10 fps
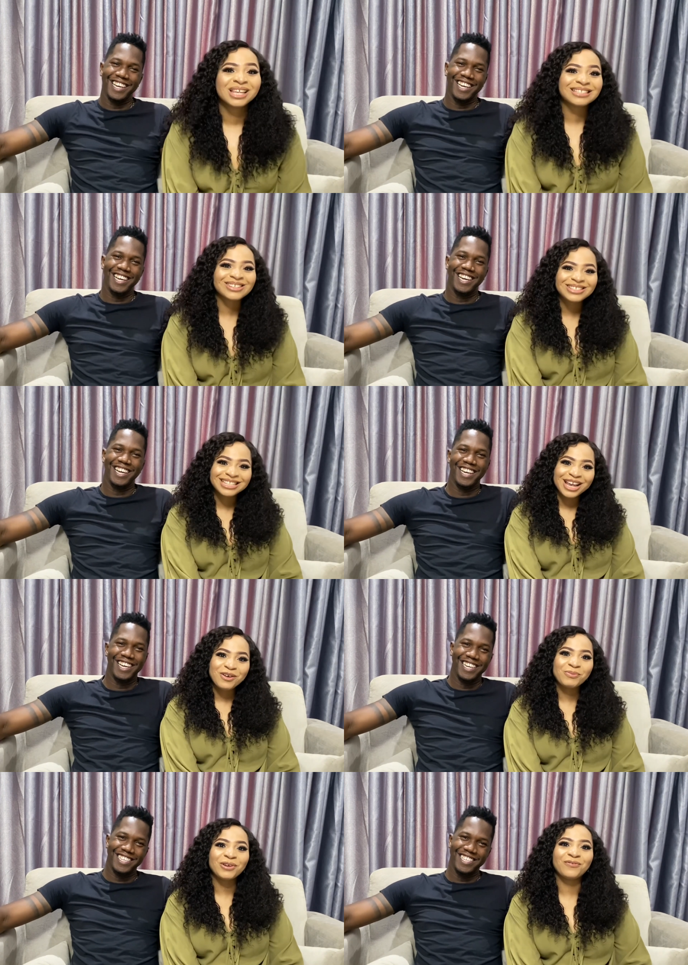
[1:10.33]
Speaker 1: so today
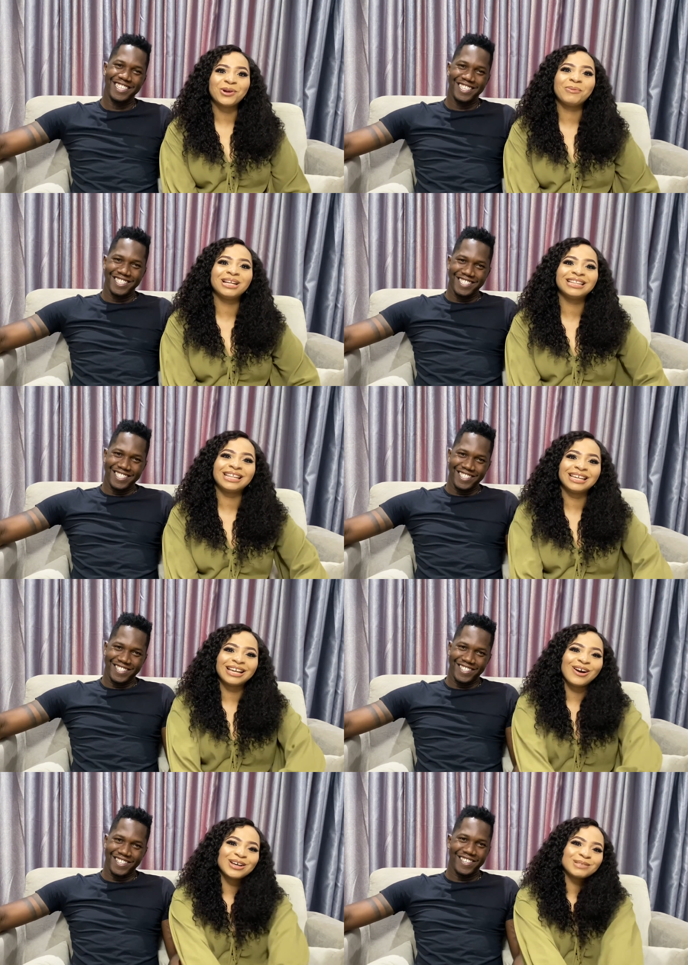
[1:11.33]
we'll be filming the
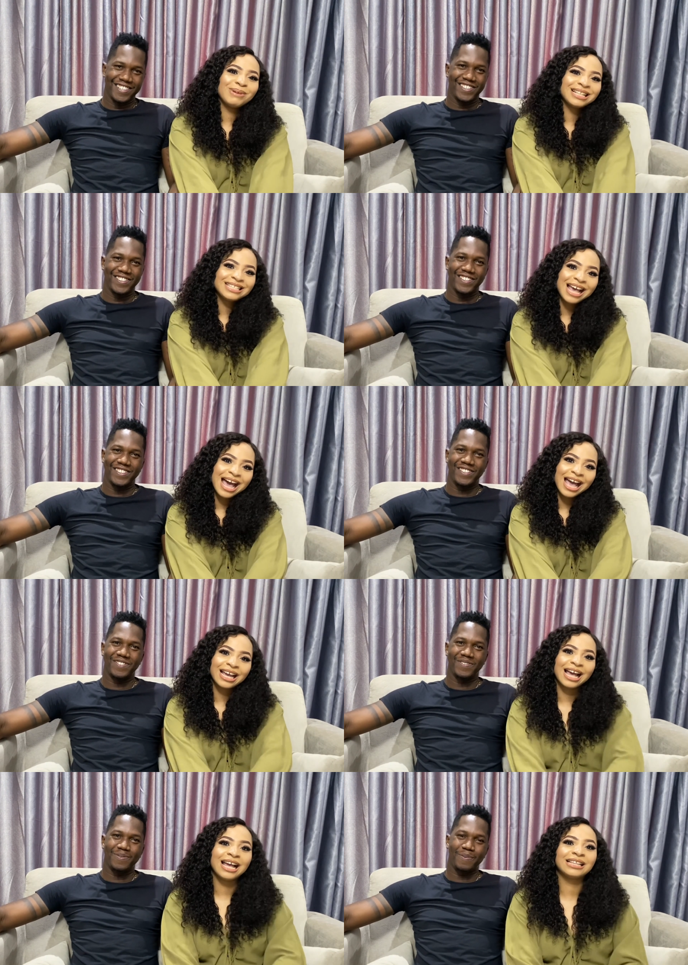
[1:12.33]
husband tag
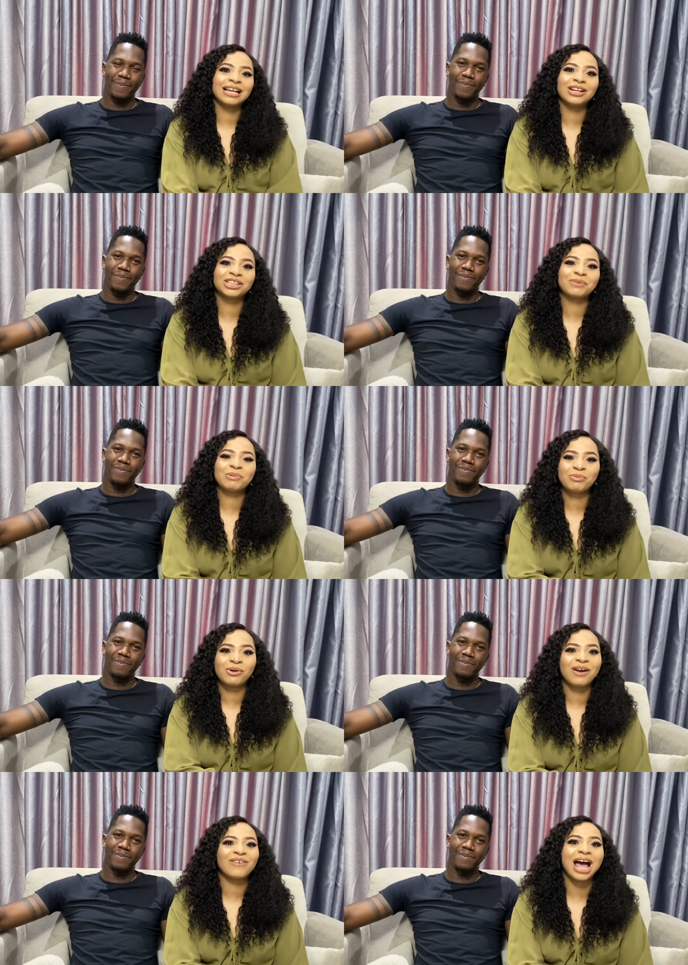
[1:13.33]
and a lot of people
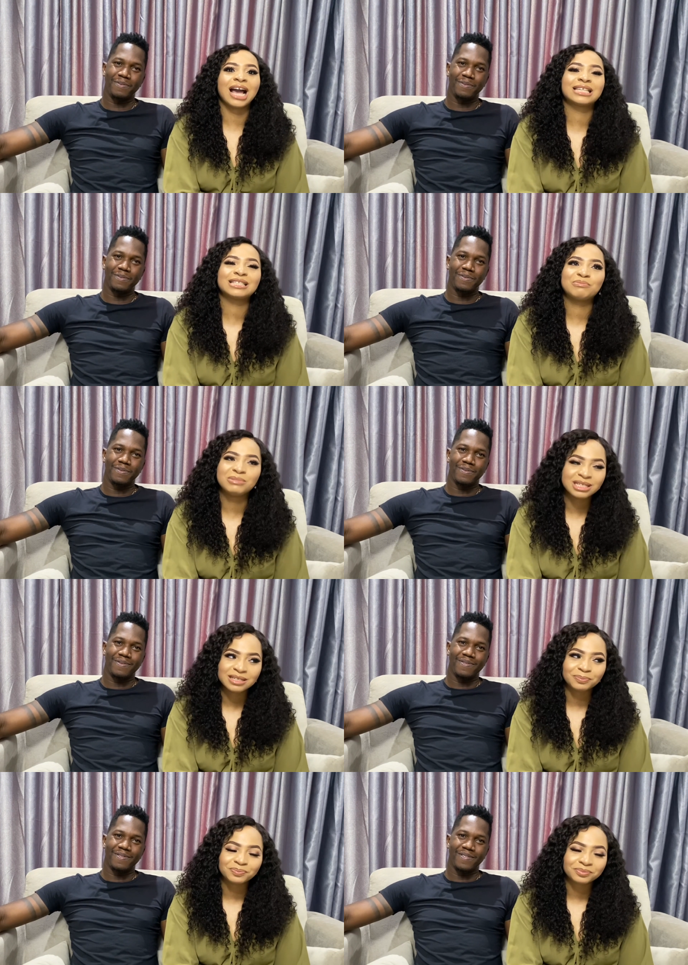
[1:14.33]
have asked me
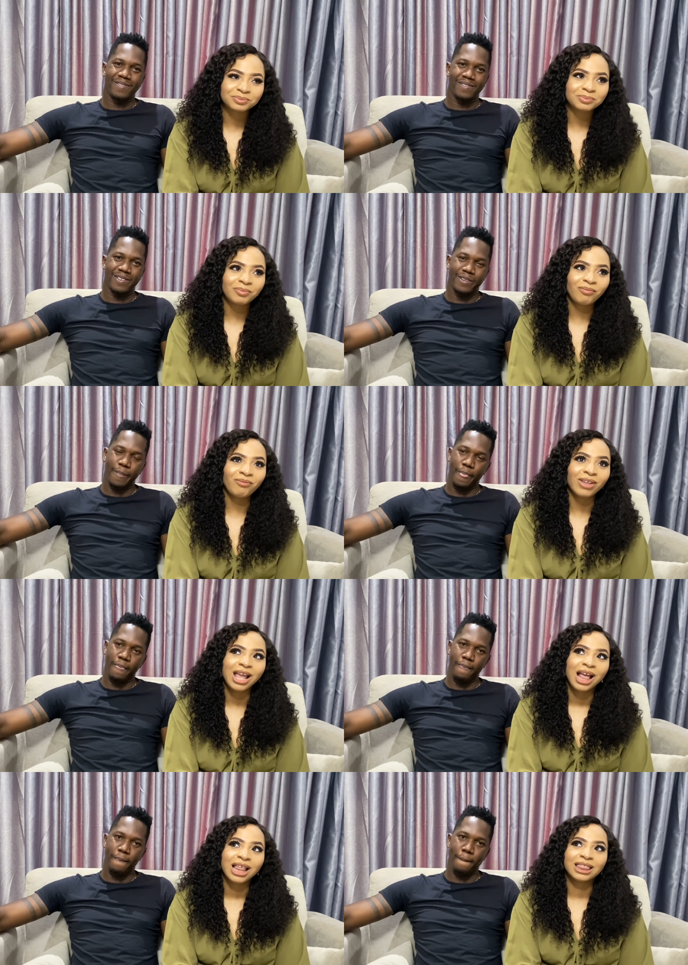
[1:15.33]

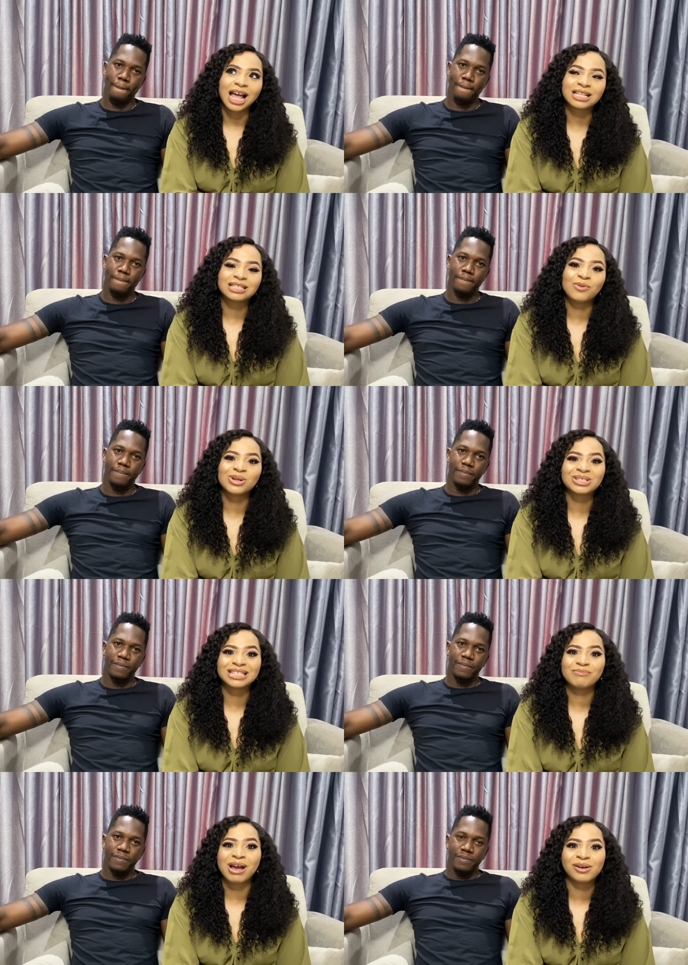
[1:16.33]
that they want to
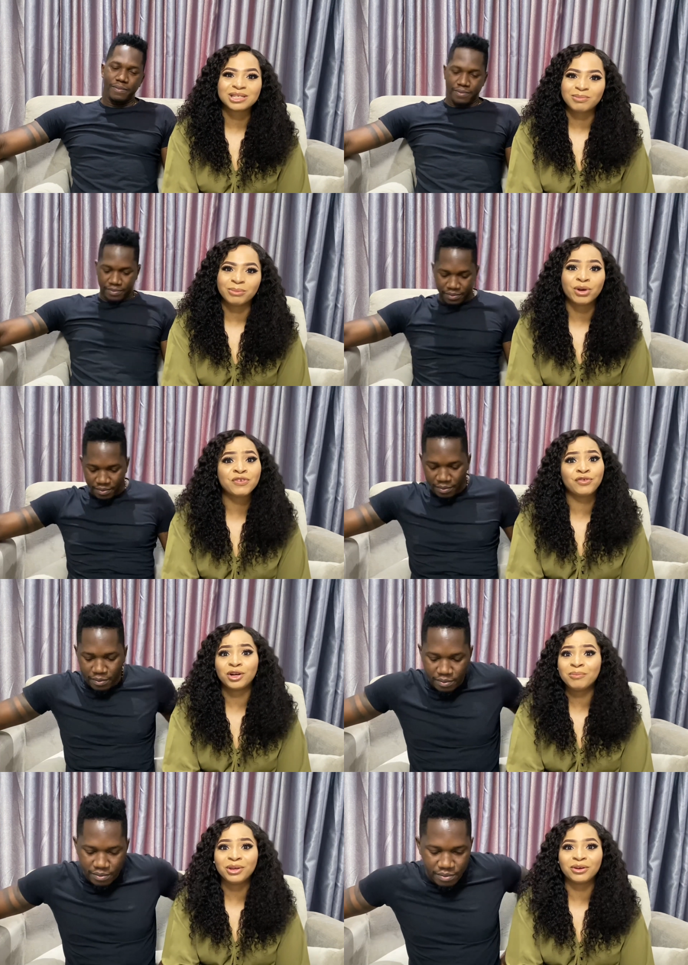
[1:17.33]
see my husband. But if you
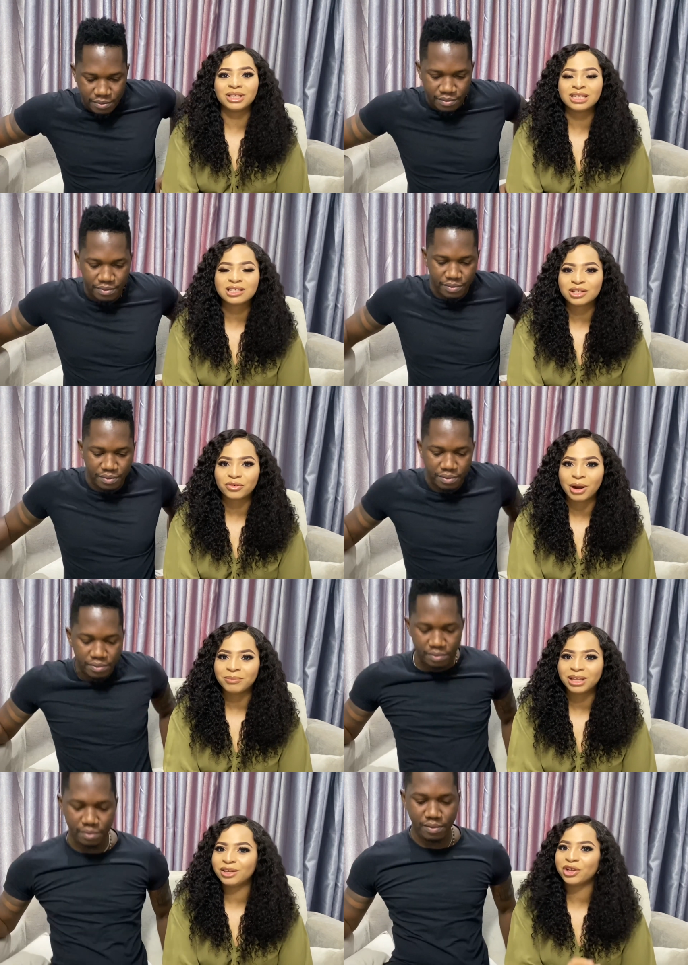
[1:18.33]
follow me on Instagram,
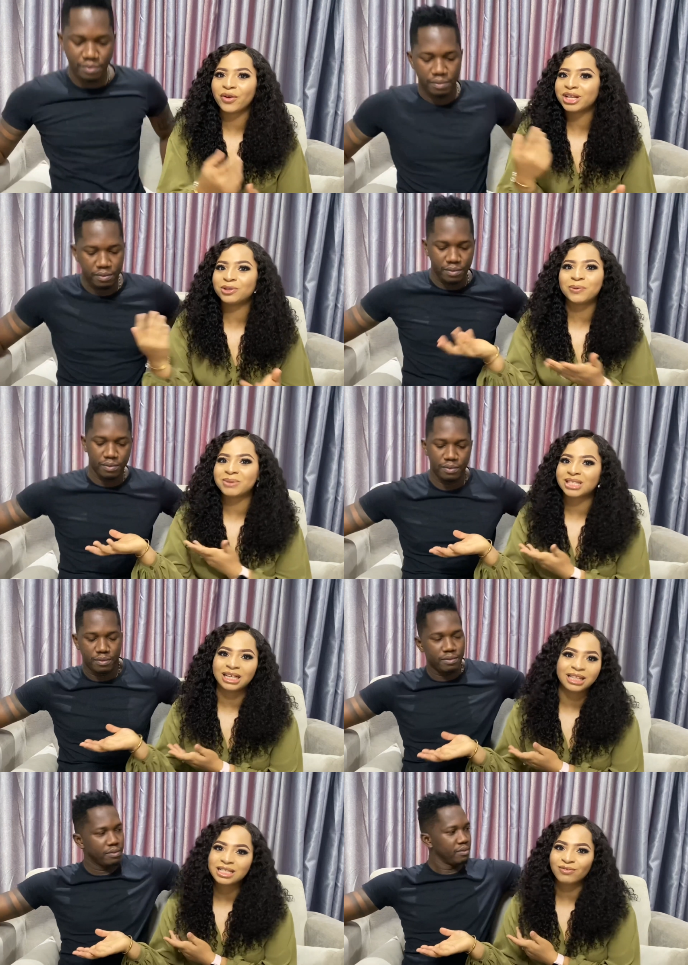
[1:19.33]
then you already know Mr.
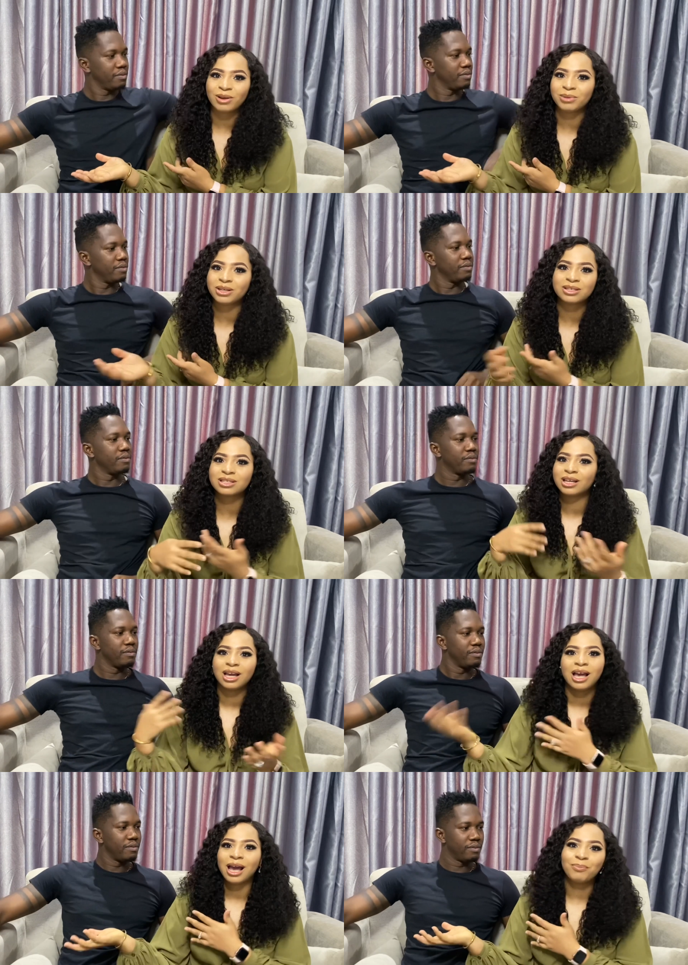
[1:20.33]
Adetifa because
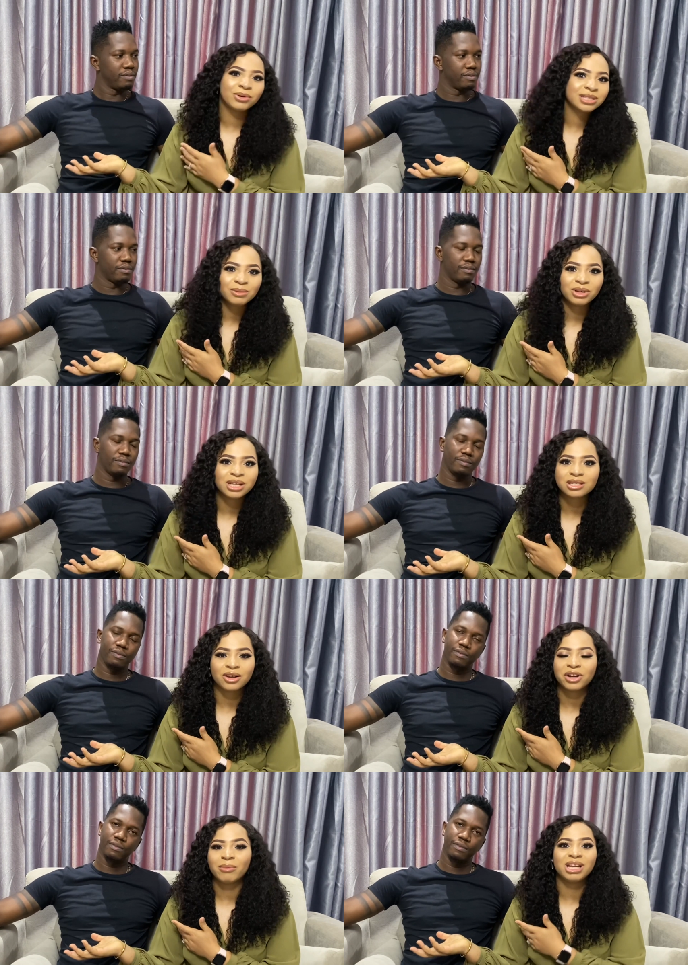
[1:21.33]
I post him on
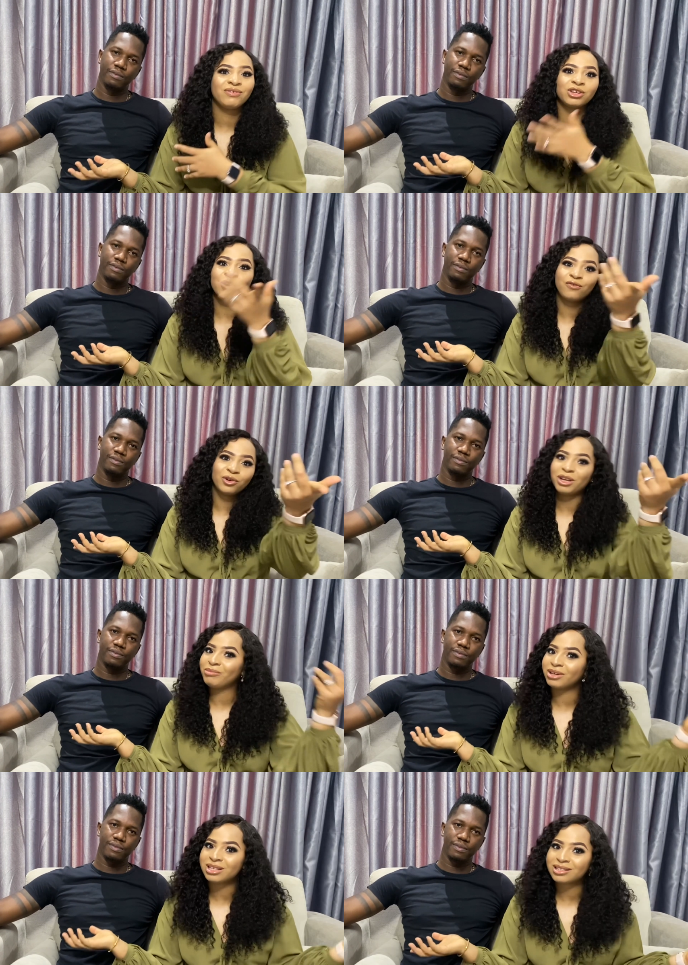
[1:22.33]
Instagram. And if you're not following me
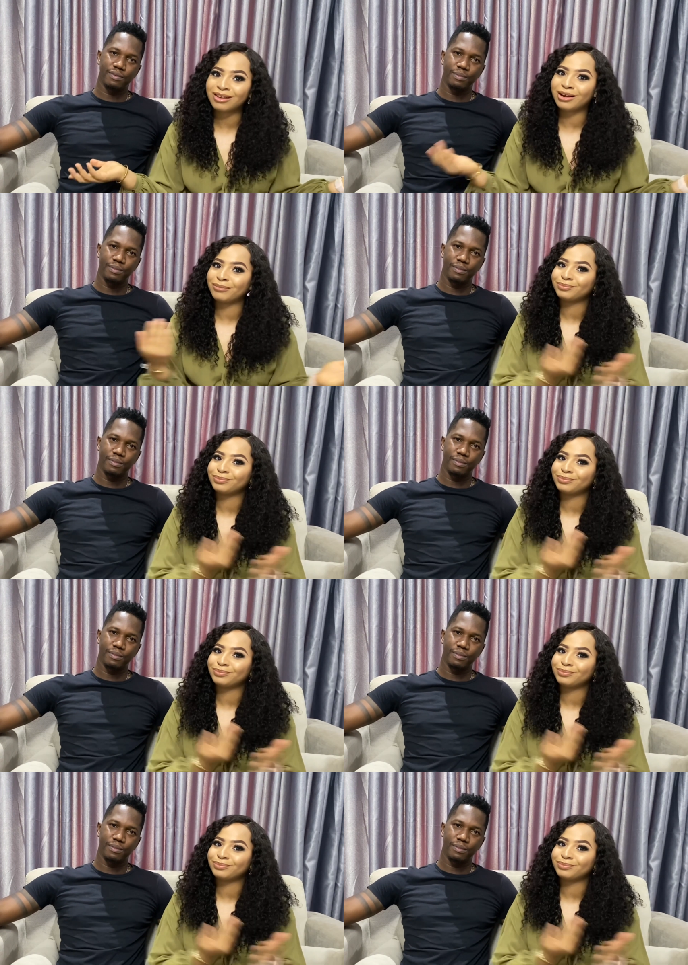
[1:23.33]
on Instagram,